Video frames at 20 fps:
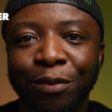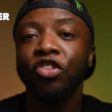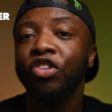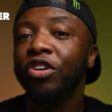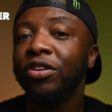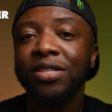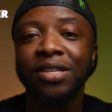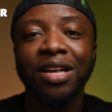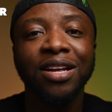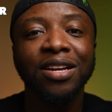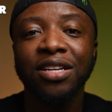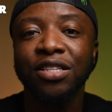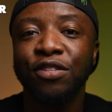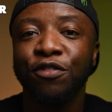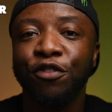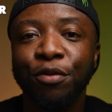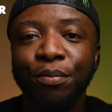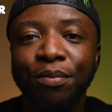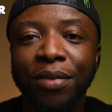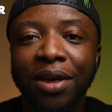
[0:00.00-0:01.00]
Just take this
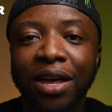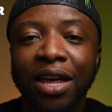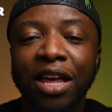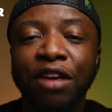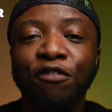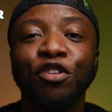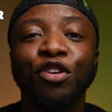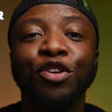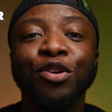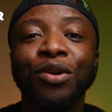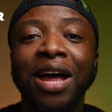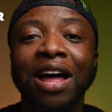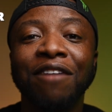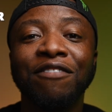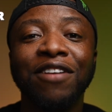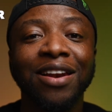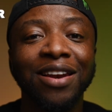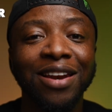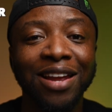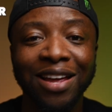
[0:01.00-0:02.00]
from me. If you don't have
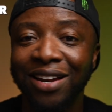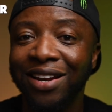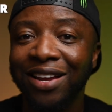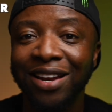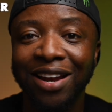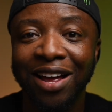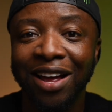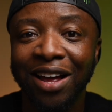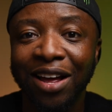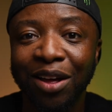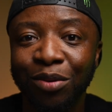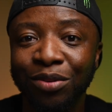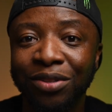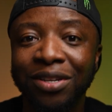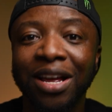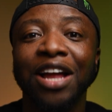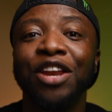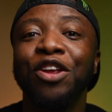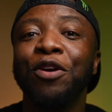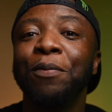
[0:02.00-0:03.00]
a LinkedIn account
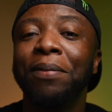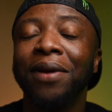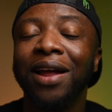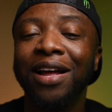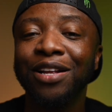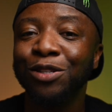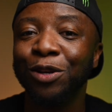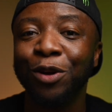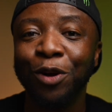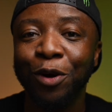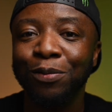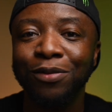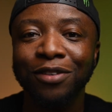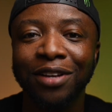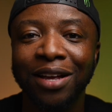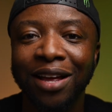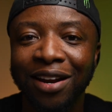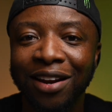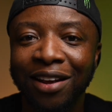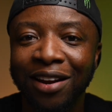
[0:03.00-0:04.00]
and you plan to come to
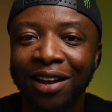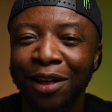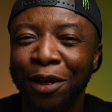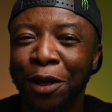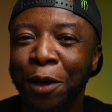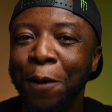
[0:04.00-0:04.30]
Canada,